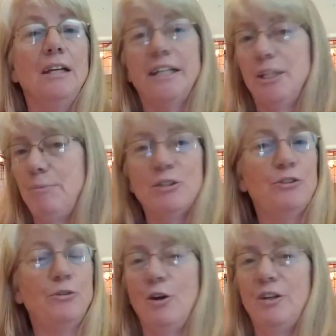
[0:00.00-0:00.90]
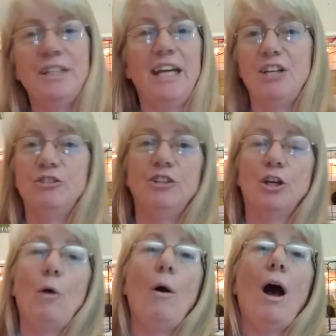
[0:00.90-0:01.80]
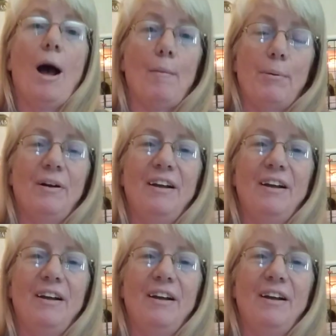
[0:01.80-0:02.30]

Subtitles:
Guinea pigs do not need cages that go up.